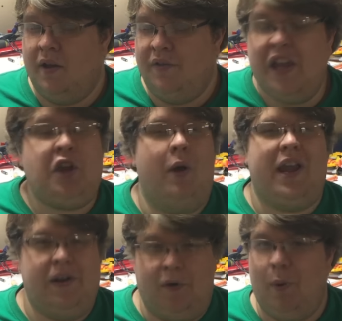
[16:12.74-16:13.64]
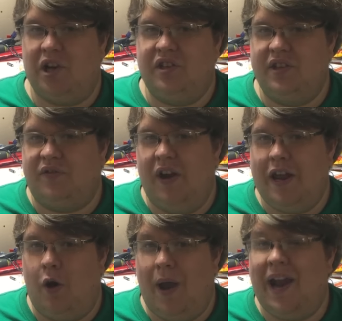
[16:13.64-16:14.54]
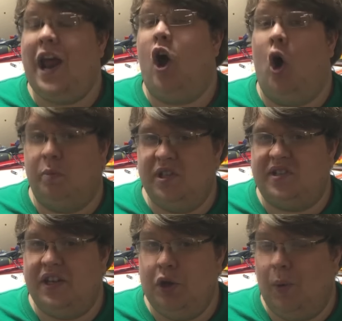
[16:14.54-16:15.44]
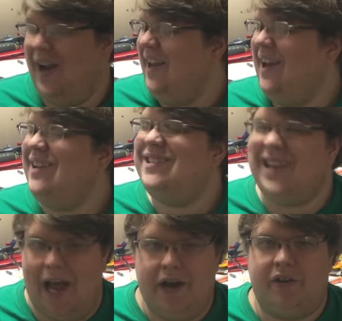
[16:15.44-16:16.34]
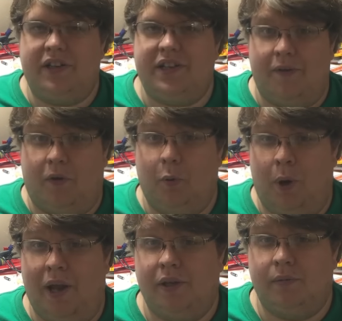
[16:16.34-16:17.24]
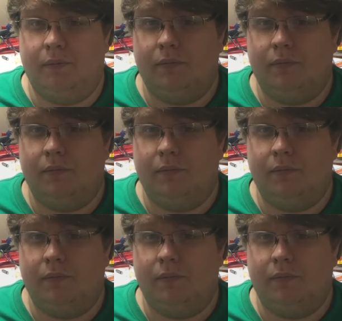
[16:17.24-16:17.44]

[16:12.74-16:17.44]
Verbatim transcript: Thank you again for watching this video, and I hope to see you in an entirely different one.